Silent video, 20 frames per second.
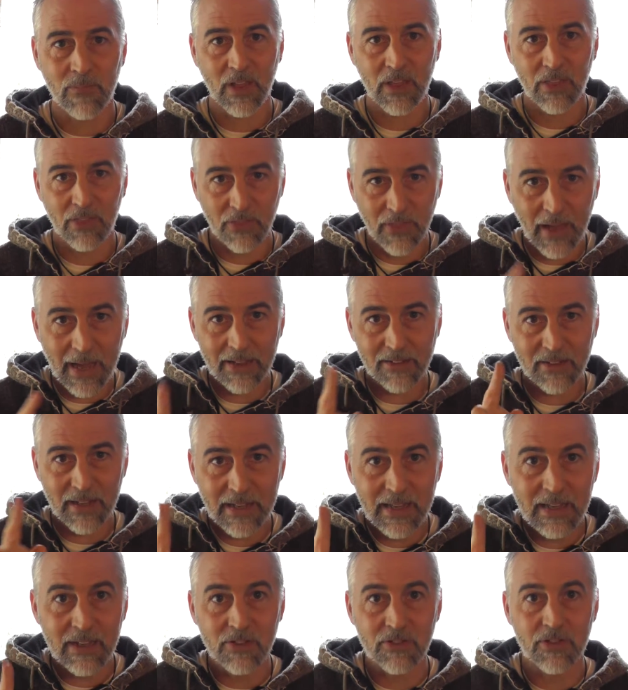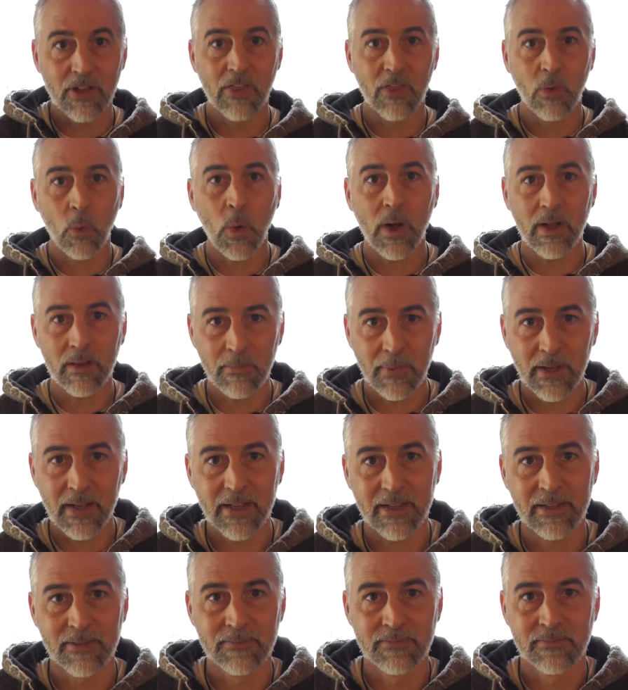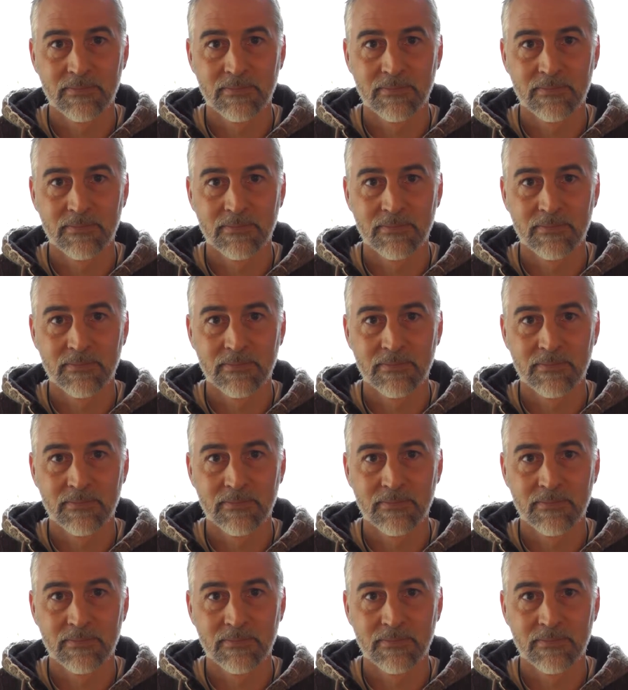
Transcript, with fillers: That is the one being.